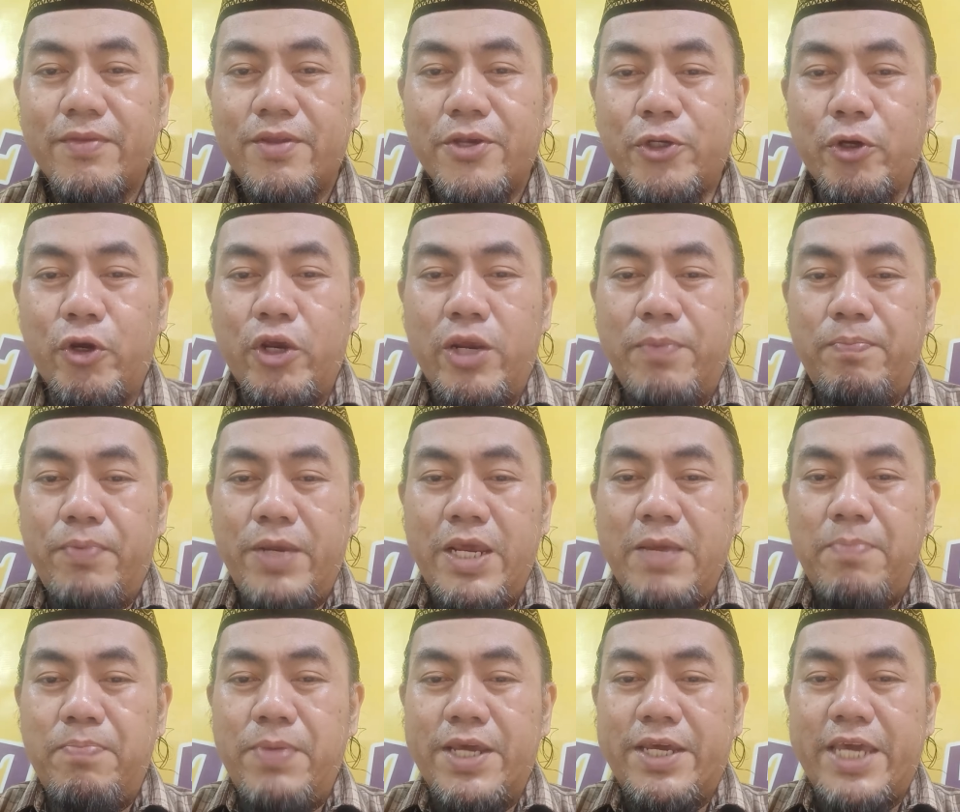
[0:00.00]
So if
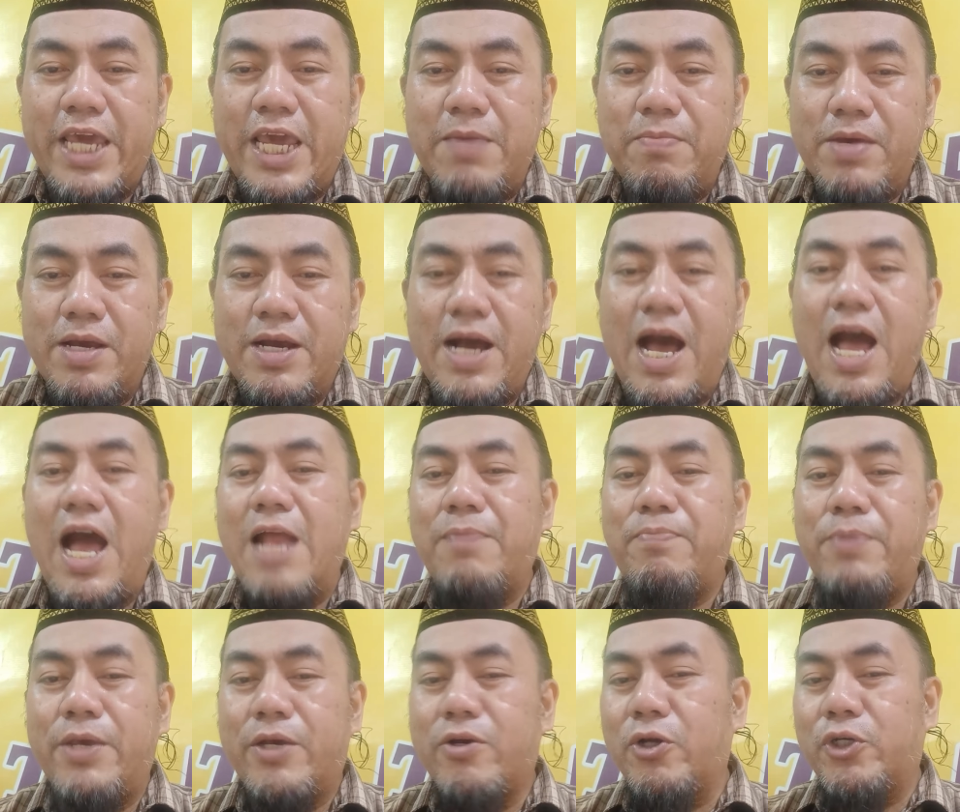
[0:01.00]
he became
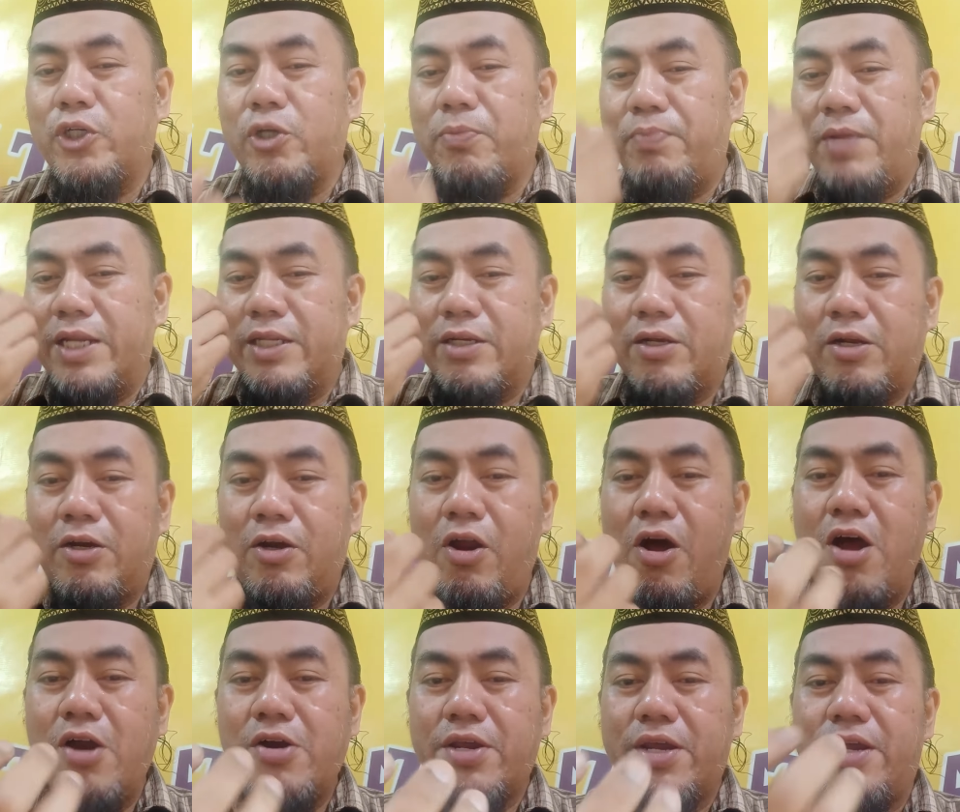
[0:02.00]
God because of that
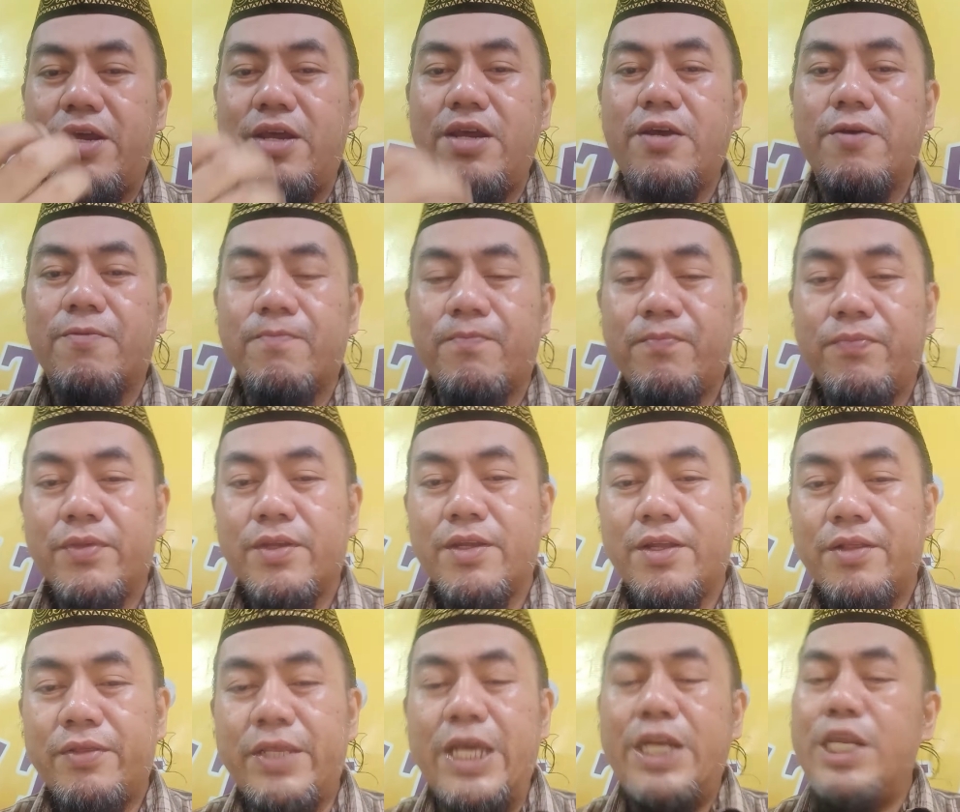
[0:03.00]
glory,
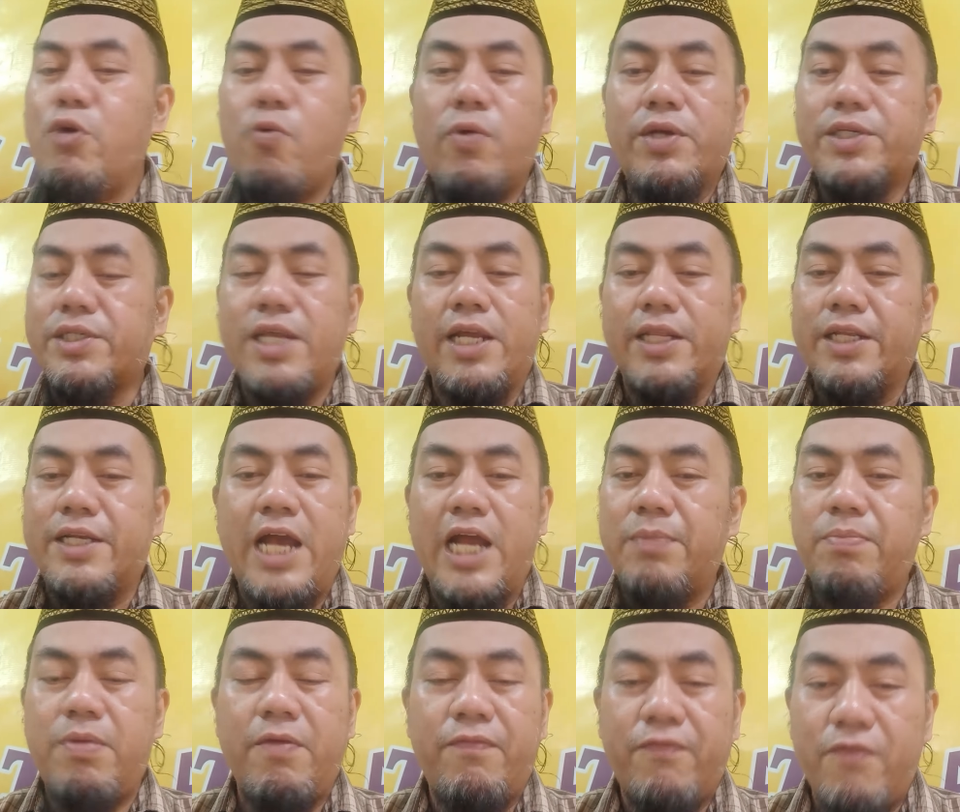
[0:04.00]
then he was not
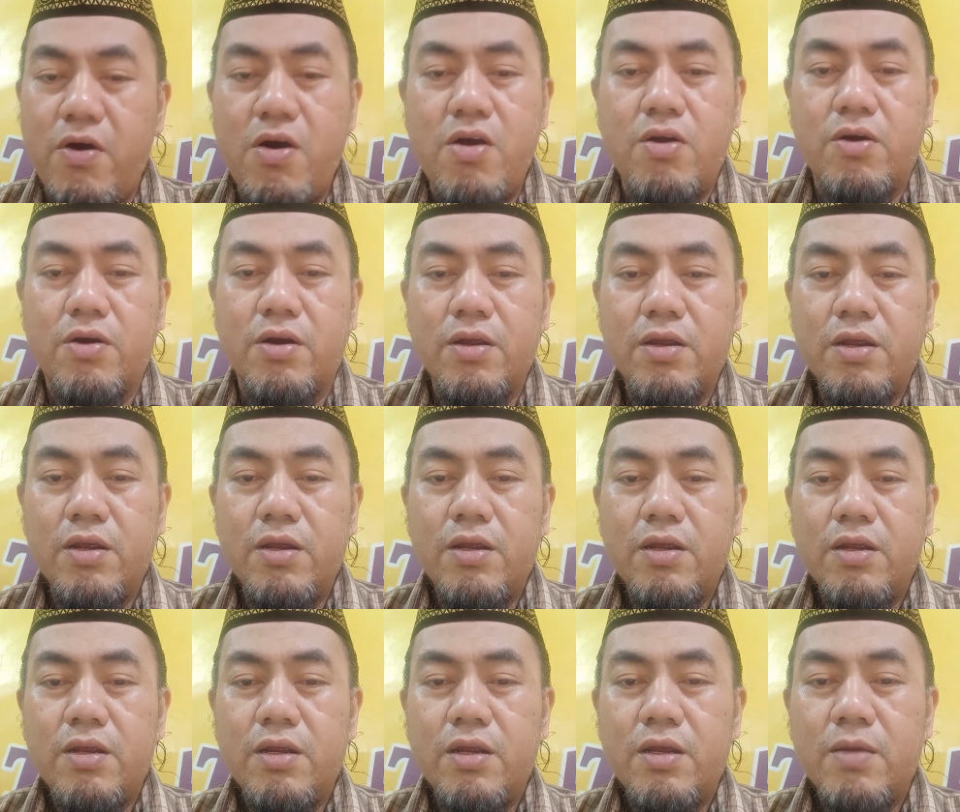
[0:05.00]
God before.
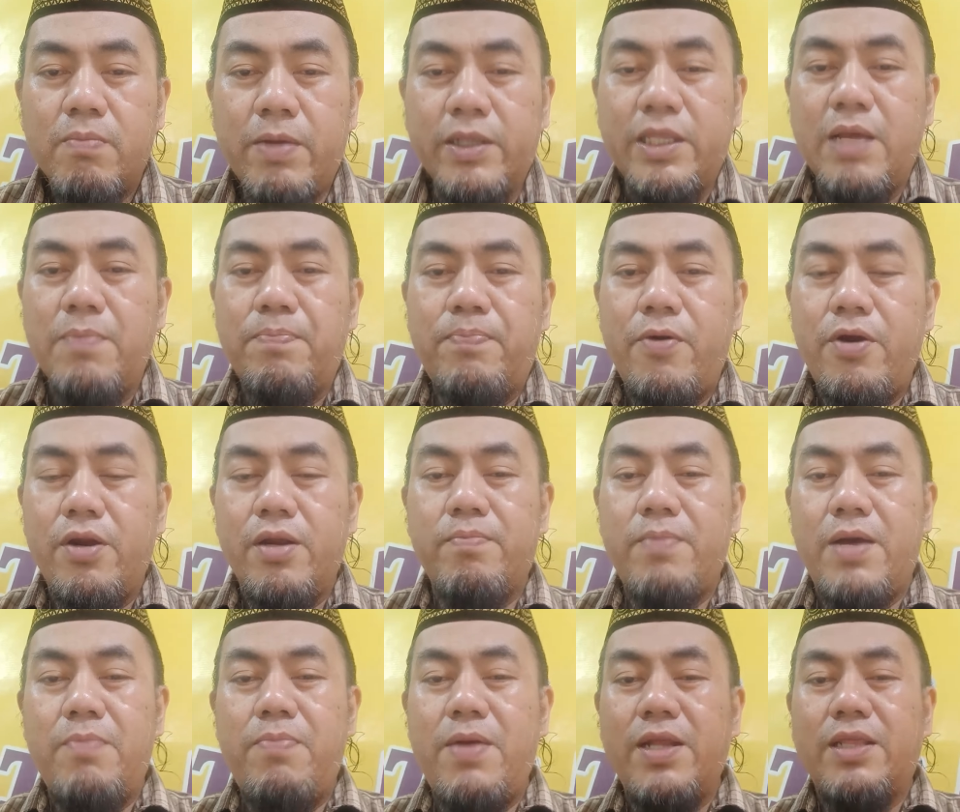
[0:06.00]
But
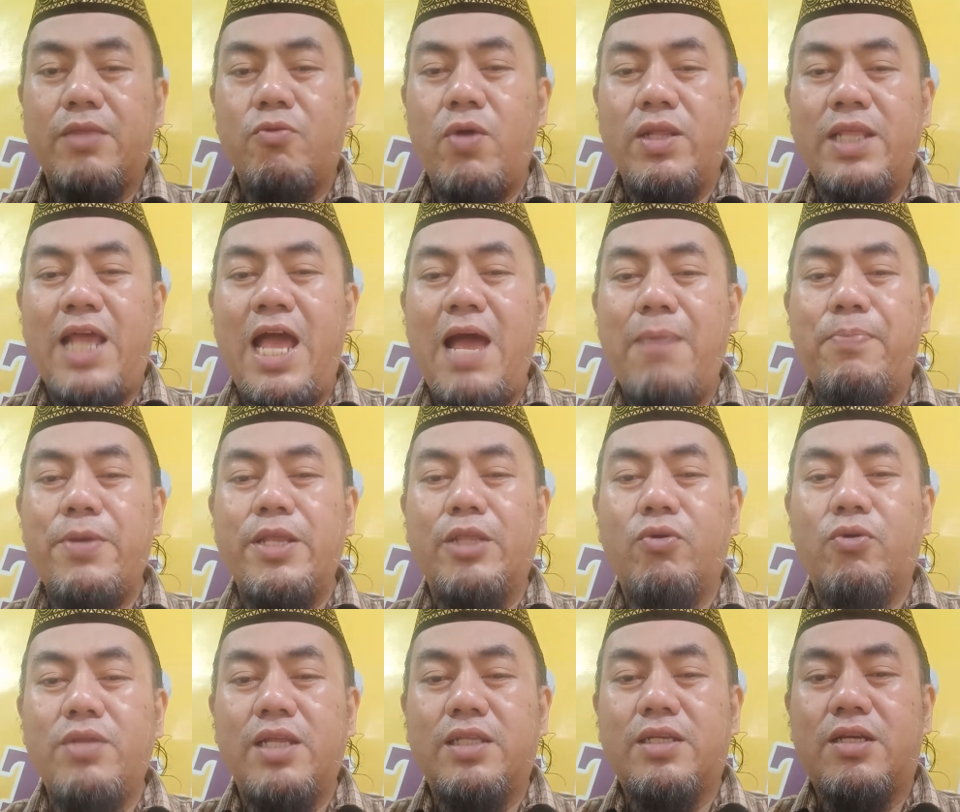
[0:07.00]
what happened
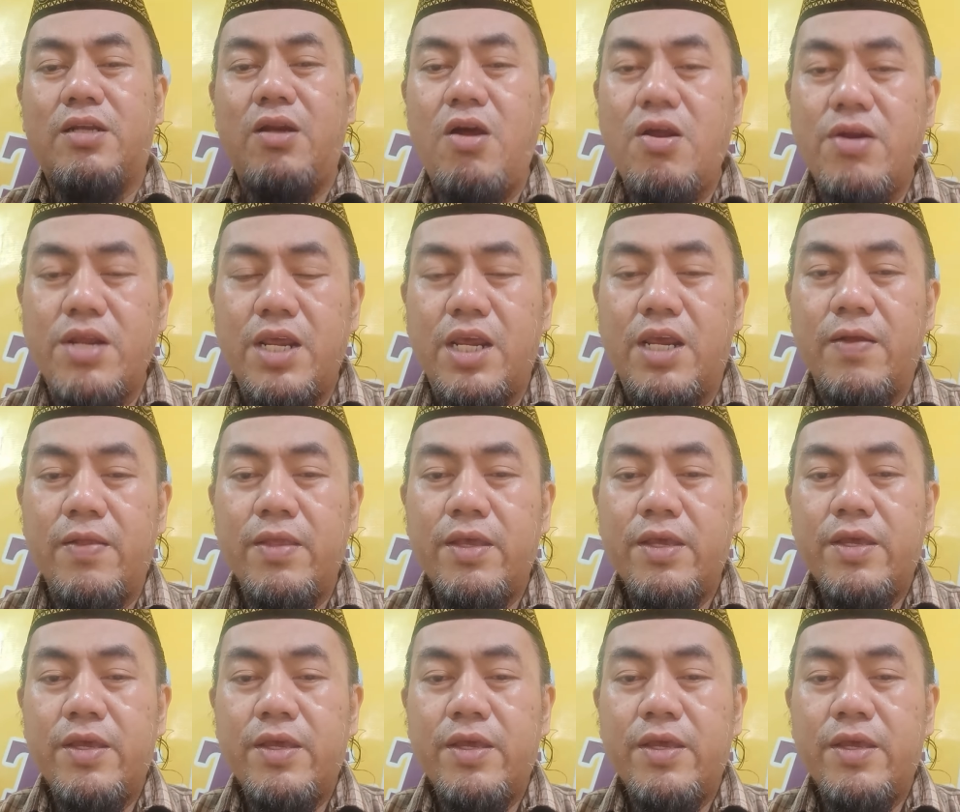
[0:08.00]
to that glory?